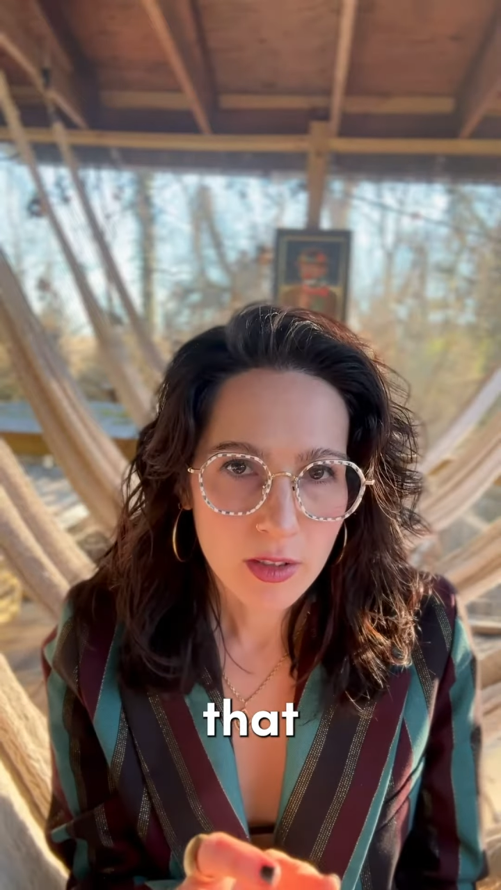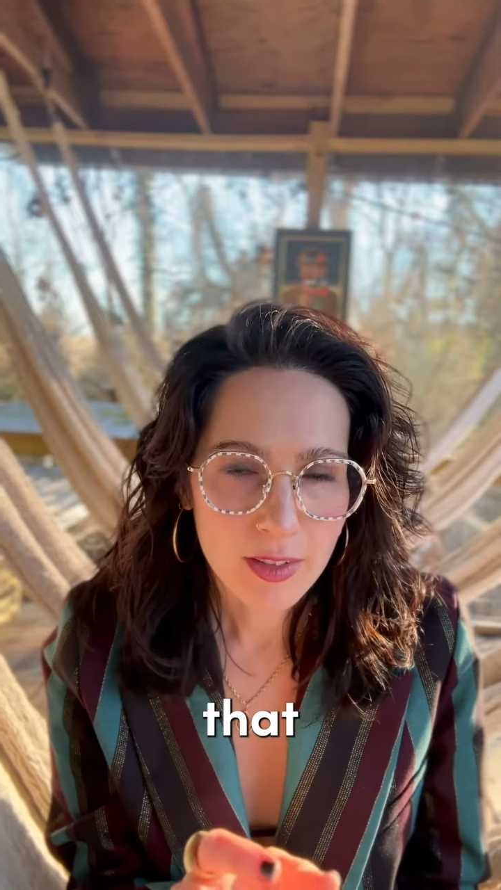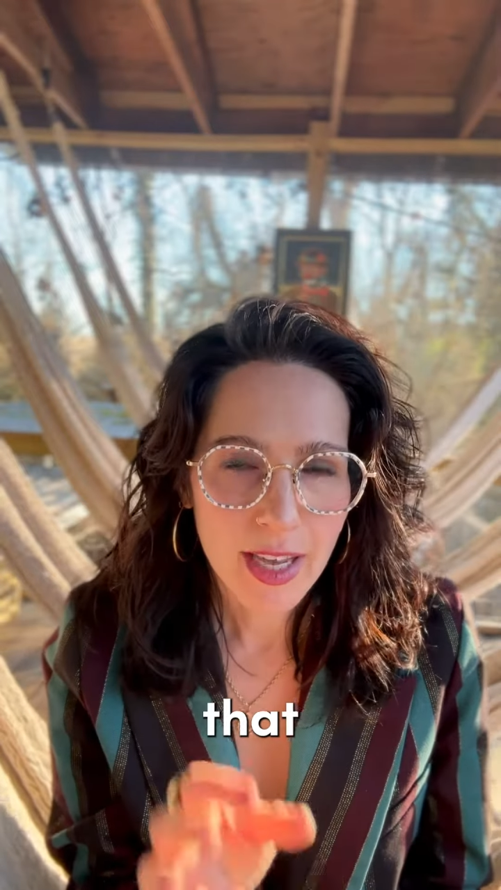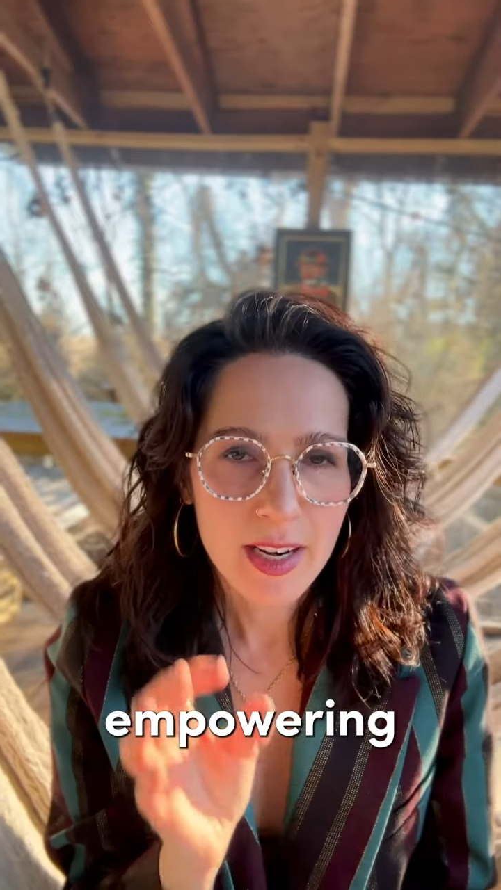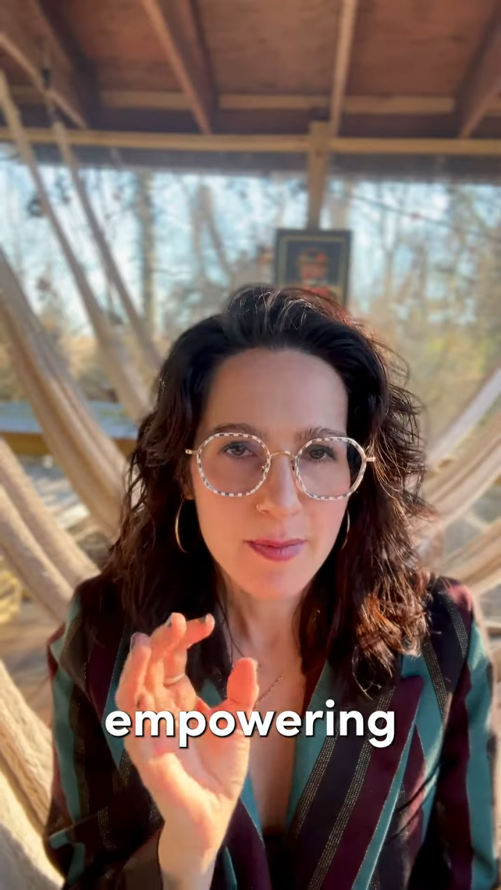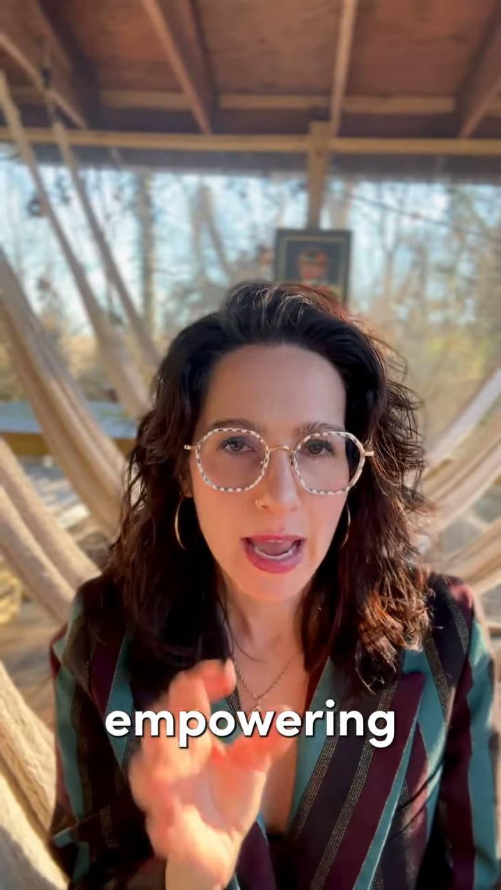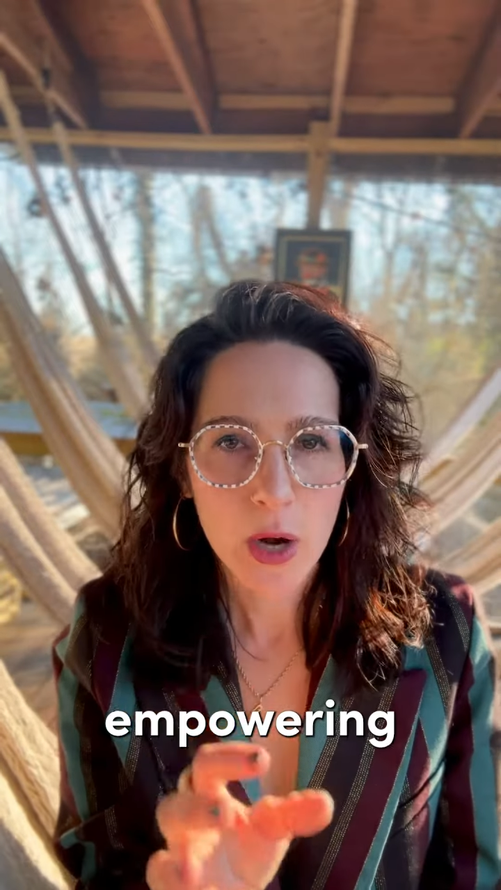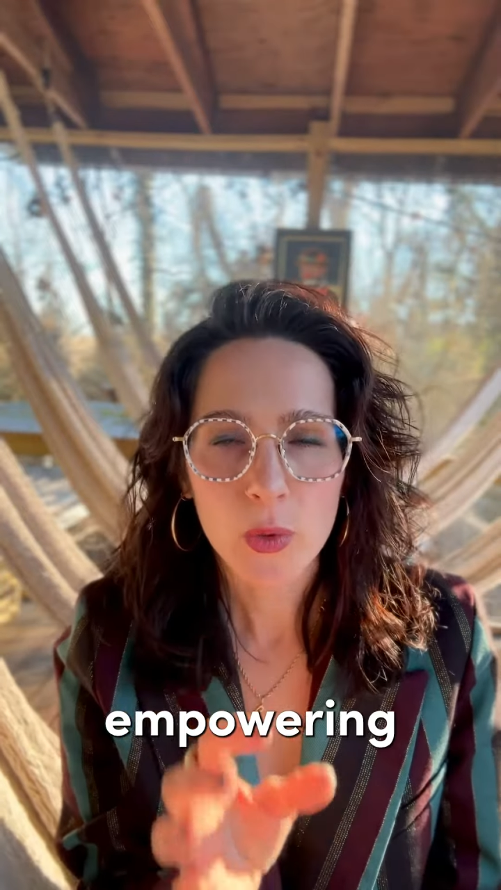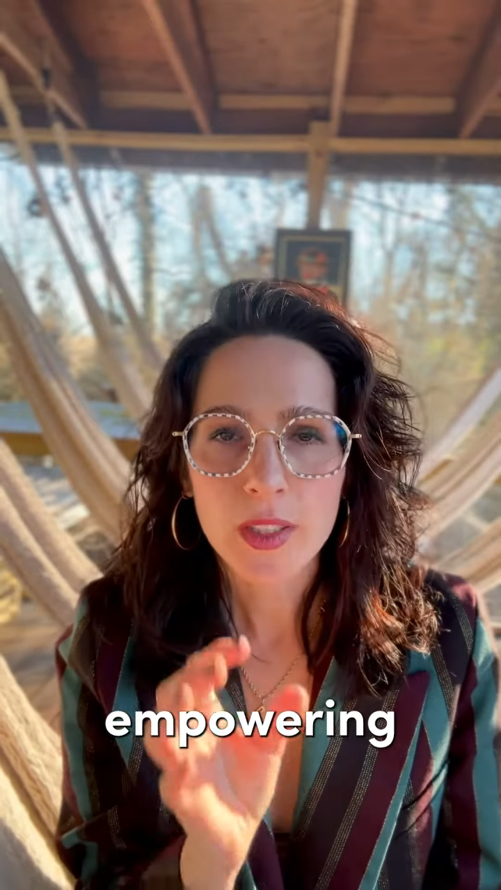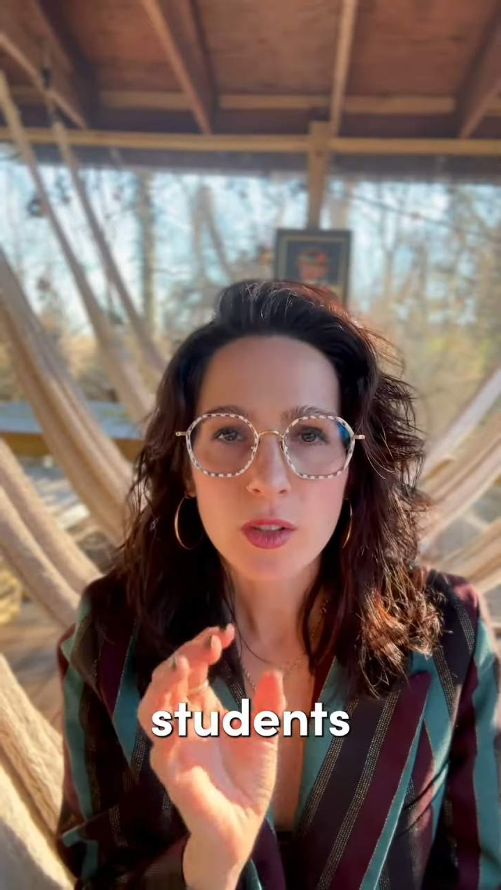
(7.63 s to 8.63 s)
that
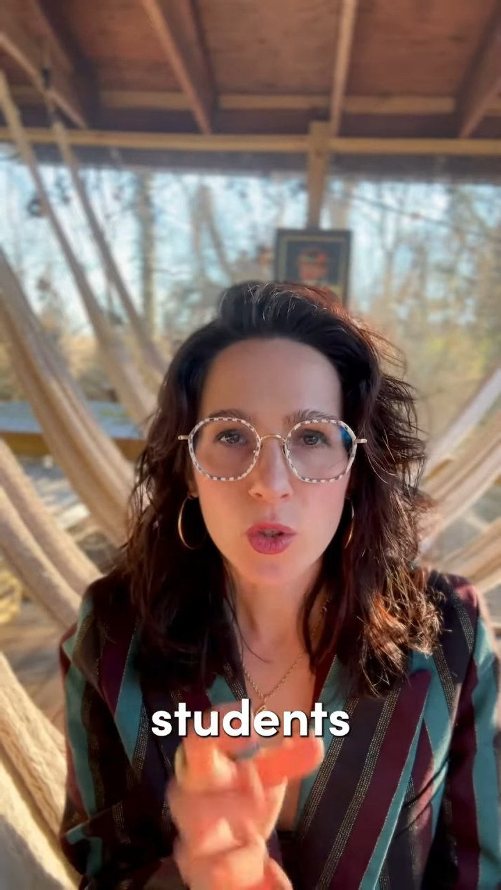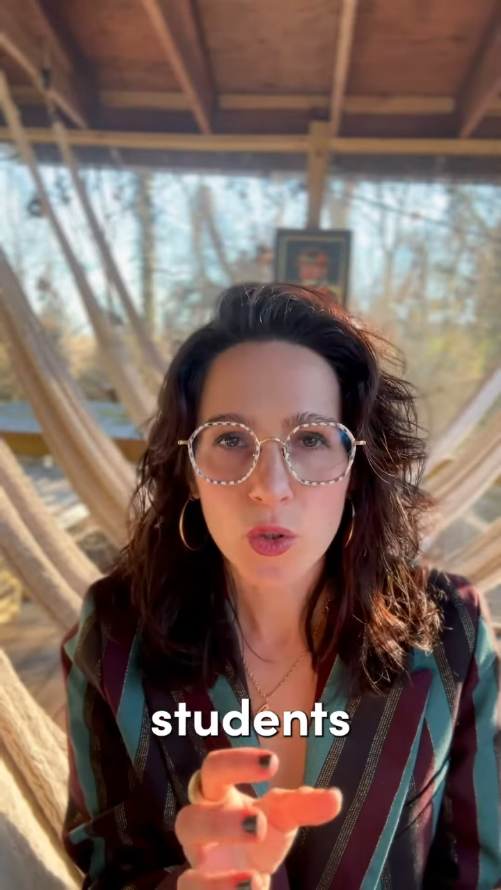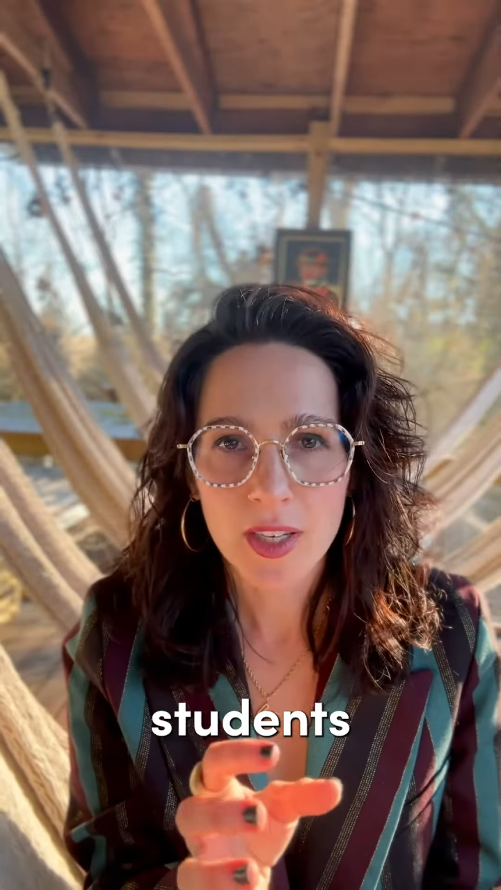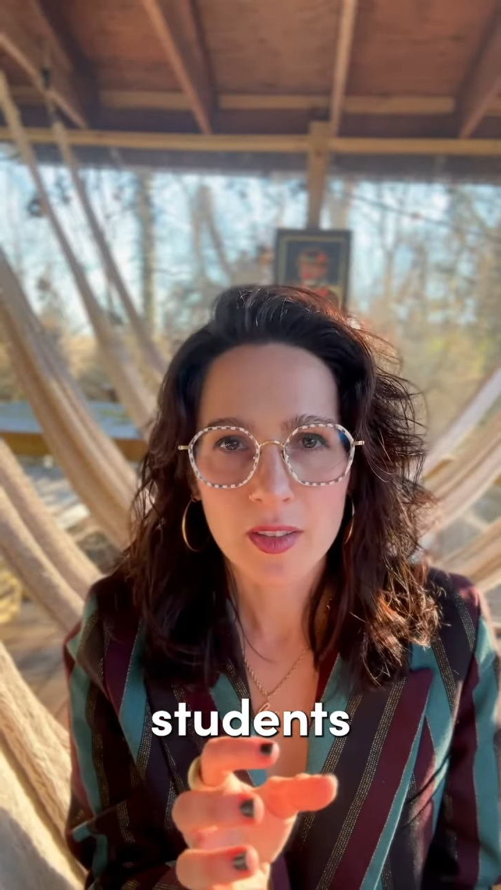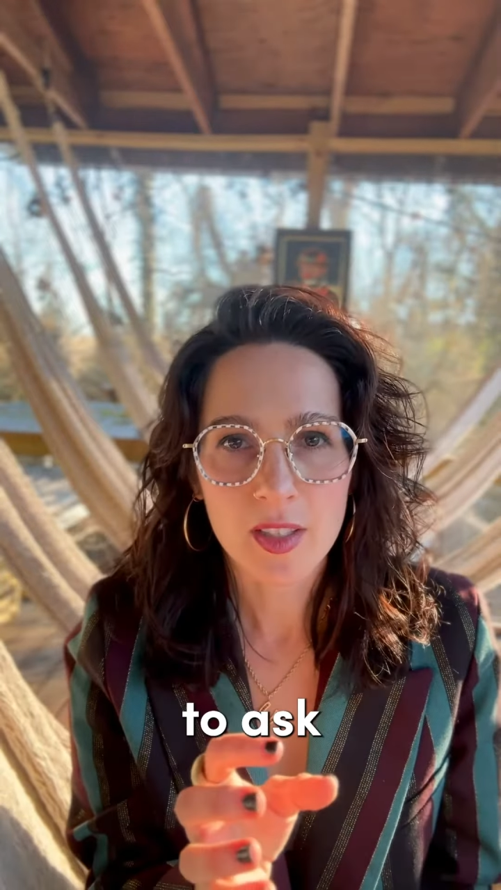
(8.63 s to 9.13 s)
empowering students